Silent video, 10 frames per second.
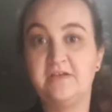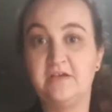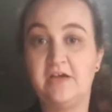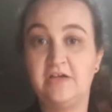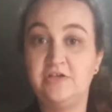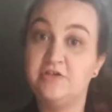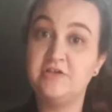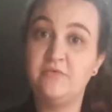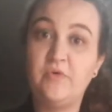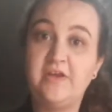
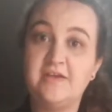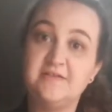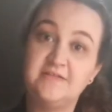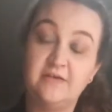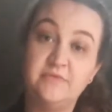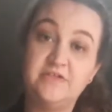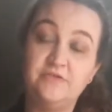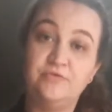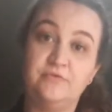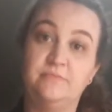Usually we get summer
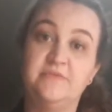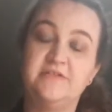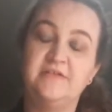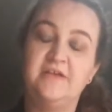storms,